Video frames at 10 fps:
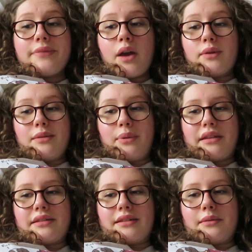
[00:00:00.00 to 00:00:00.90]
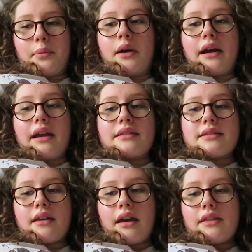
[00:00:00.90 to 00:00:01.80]
that was a pleasant
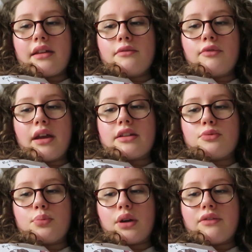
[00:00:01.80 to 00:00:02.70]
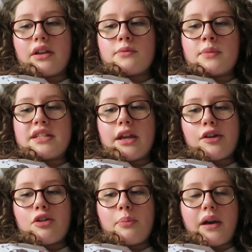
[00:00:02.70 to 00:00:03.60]
surprise. I then read Boyfriend
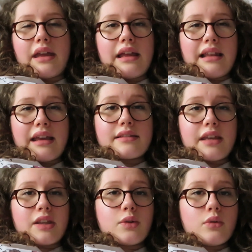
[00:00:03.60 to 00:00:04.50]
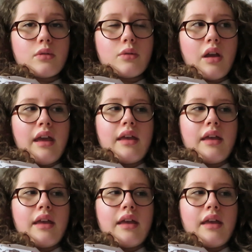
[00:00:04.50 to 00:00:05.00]
Material by Alexis Hall.